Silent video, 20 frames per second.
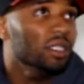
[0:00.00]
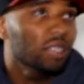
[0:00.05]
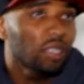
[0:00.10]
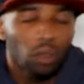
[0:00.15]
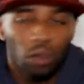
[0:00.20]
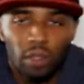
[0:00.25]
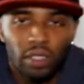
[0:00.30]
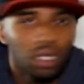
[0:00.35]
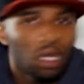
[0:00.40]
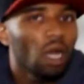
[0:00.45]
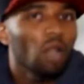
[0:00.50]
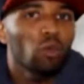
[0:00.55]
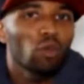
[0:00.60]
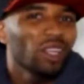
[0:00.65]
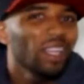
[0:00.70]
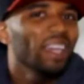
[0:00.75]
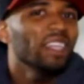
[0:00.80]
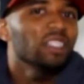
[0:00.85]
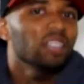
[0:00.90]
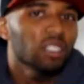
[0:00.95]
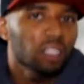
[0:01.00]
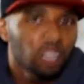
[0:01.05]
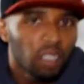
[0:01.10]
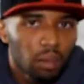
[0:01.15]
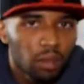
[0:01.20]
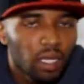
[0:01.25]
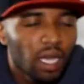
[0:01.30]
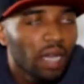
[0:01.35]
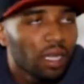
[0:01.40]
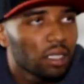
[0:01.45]
So it's all
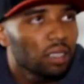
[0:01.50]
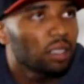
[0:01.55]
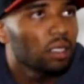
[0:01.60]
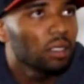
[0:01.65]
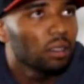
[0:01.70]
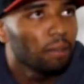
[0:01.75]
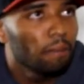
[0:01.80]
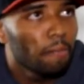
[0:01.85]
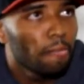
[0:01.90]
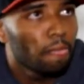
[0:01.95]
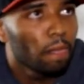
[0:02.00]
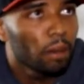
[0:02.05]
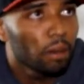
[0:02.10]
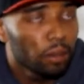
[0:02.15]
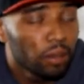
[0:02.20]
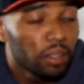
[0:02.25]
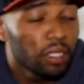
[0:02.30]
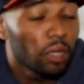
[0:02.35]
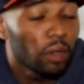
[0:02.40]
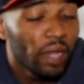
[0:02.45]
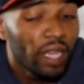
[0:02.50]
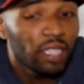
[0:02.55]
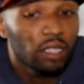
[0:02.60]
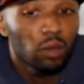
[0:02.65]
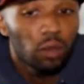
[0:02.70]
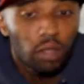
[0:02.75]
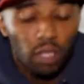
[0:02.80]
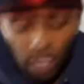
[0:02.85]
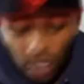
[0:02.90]
relationships, honestly. So that's what